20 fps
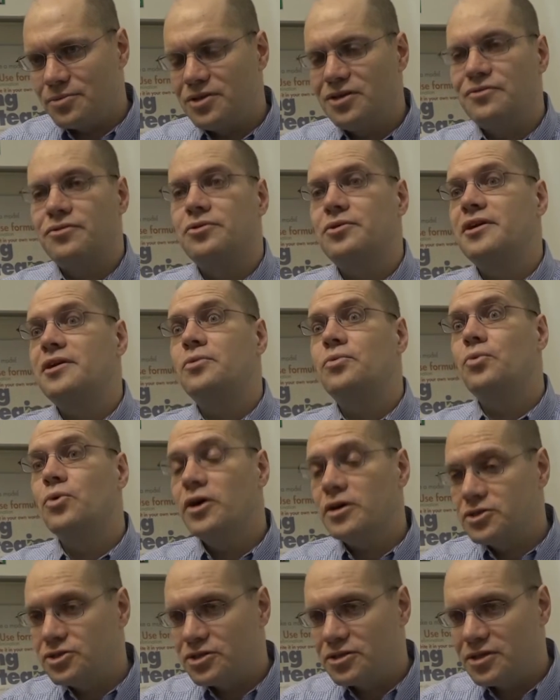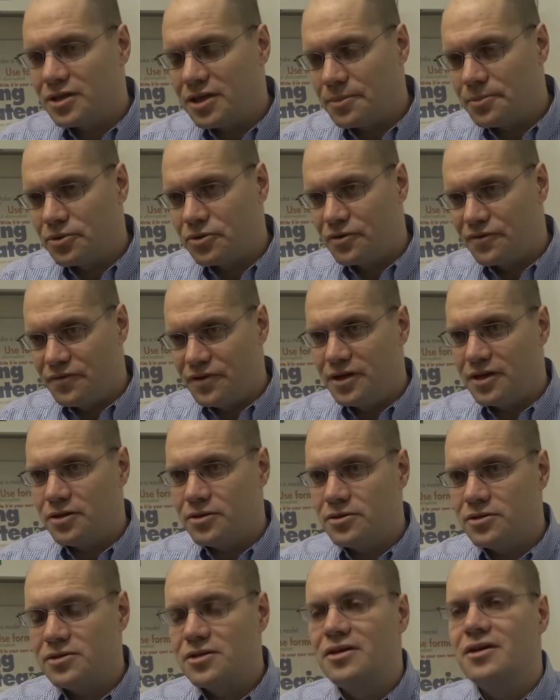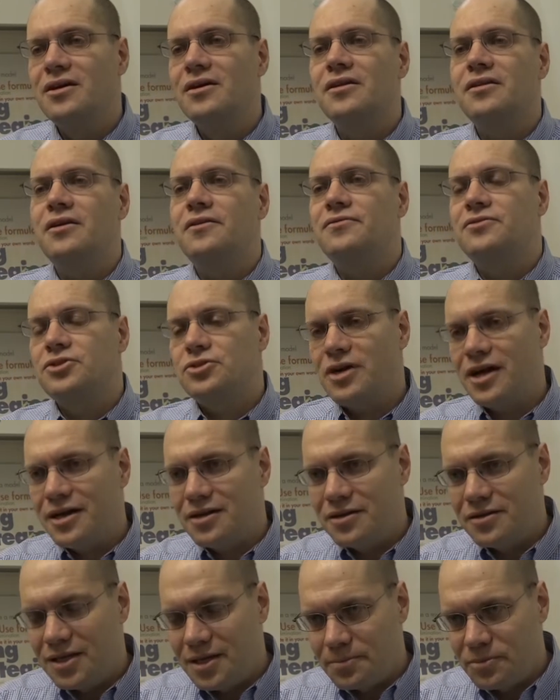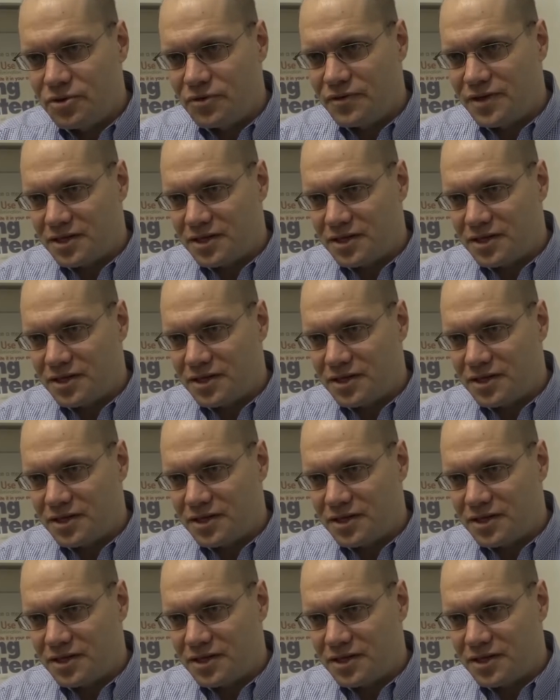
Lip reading: they've already watched a number of videos. They've tried a number of